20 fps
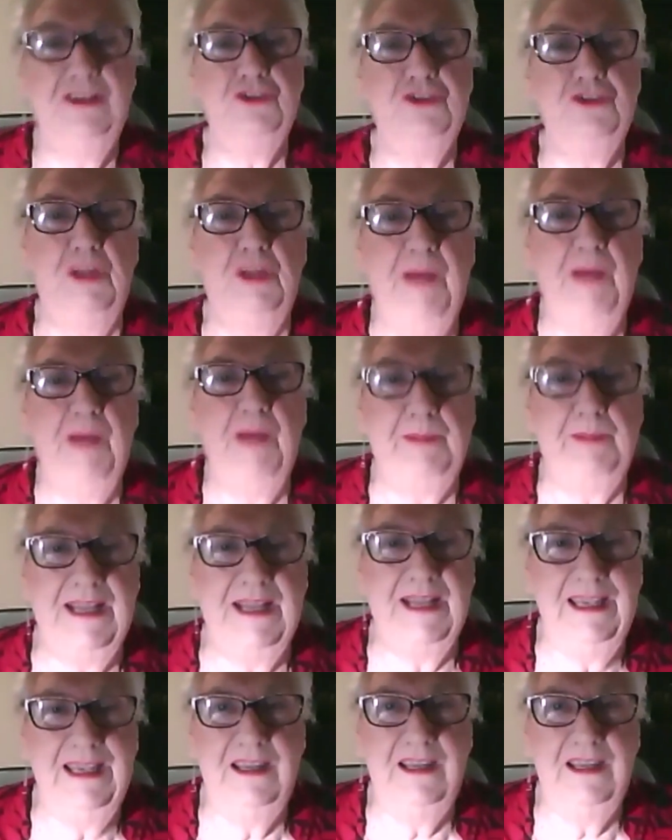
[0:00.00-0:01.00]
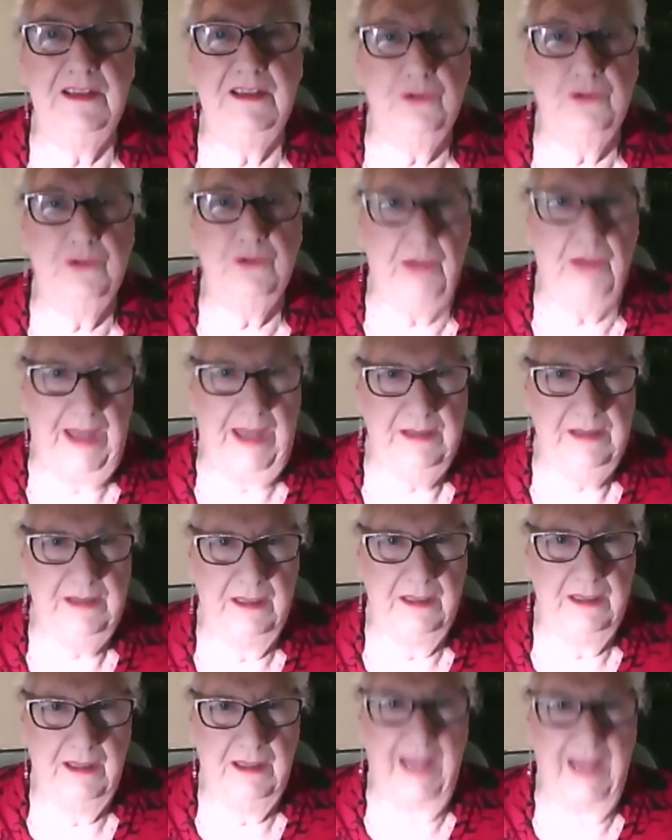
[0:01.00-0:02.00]
all about plugging into this grid
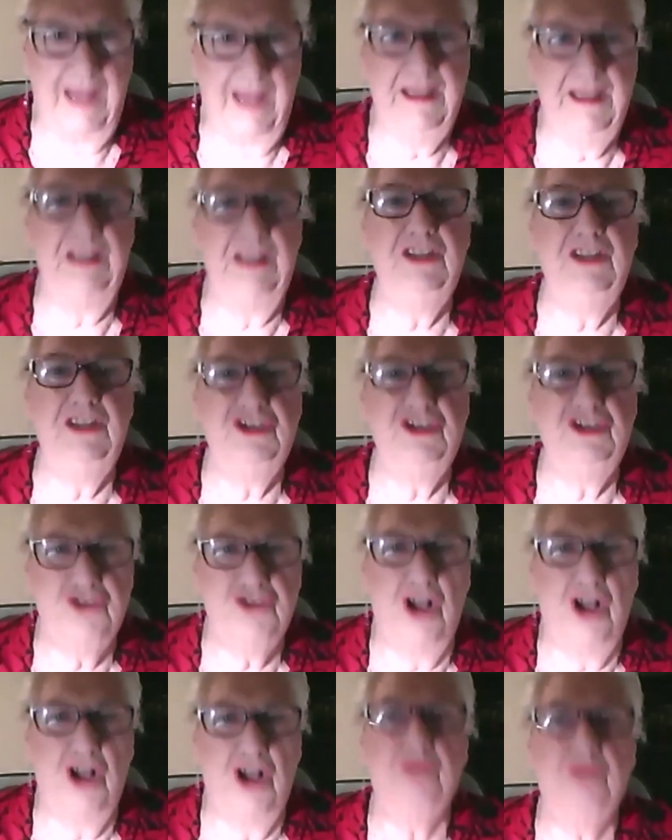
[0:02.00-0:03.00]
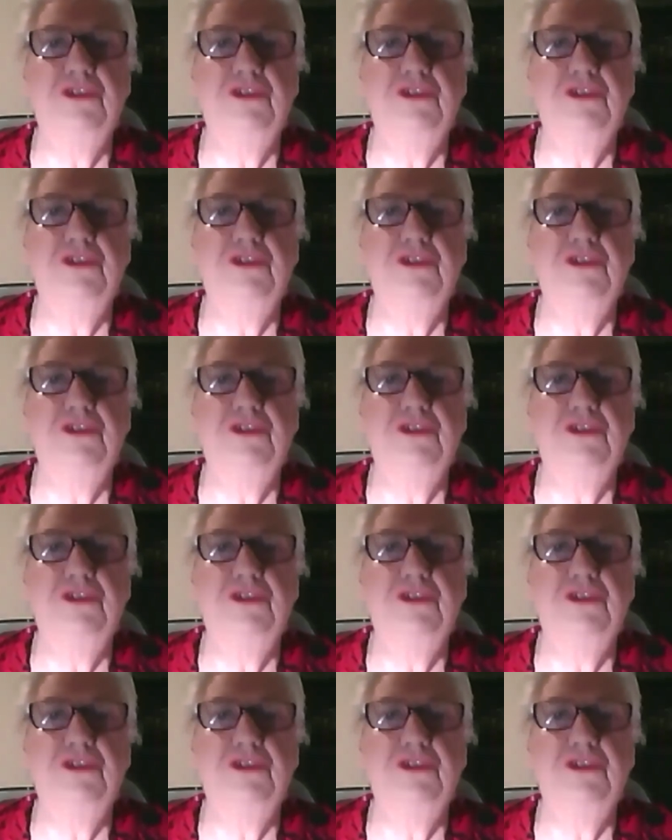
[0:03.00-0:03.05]
and getting these chakras